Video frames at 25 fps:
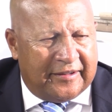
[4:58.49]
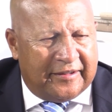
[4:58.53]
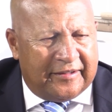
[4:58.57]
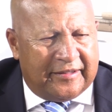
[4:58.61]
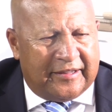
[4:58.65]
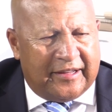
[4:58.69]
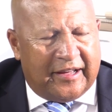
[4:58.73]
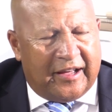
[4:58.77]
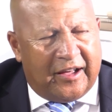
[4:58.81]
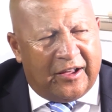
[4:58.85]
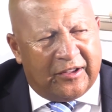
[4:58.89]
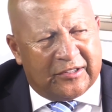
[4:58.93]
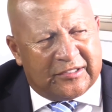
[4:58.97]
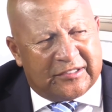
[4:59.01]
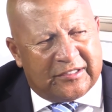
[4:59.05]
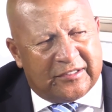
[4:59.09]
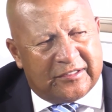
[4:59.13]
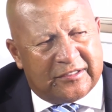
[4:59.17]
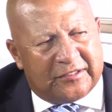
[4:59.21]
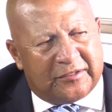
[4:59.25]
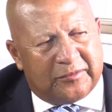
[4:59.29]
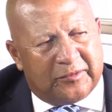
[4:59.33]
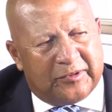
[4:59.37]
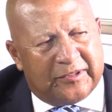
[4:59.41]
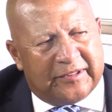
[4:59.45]
the
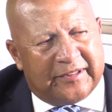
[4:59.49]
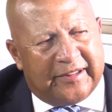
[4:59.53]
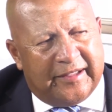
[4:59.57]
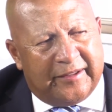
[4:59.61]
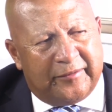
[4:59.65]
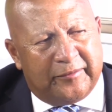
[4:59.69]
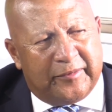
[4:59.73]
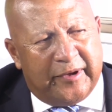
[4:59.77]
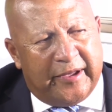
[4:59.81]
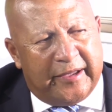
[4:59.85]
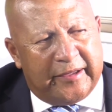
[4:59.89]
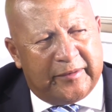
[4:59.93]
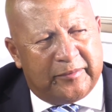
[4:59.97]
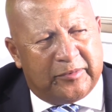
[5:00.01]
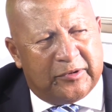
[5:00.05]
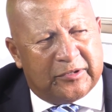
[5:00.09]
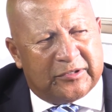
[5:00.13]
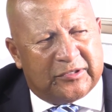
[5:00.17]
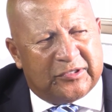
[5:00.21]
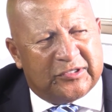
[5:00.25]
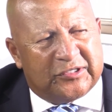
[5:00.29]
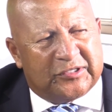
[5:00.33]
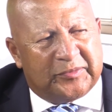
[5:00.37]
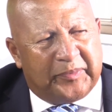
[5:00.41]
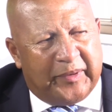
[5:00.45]
households will then be able
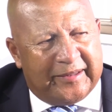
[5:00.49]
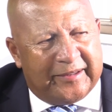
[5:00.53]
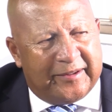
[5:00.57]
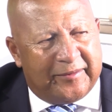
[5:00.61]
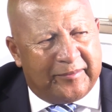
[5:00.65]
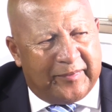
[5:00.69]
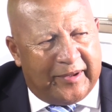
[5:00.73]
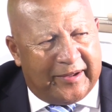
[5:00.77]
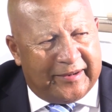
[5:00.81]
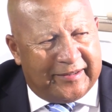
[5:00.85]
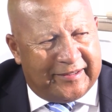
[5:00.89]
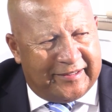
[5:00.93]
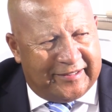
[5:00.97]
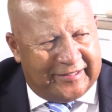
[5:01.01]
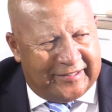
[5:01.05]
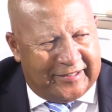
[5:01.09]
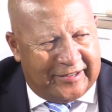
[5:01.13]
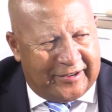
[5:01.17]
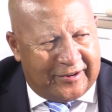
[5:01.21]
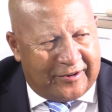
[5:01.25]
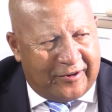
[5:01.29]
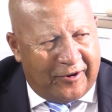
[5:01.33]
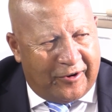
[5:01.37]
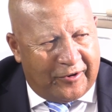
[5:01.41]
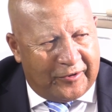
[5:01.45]
to spend the money in the
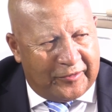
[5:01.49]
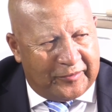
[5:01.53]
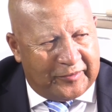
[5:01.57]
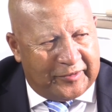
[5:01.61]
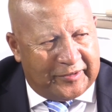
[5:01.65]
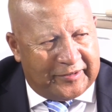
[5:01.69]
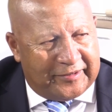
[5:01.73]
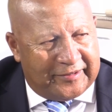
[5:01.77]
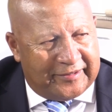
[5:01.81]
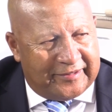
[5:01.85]
economy.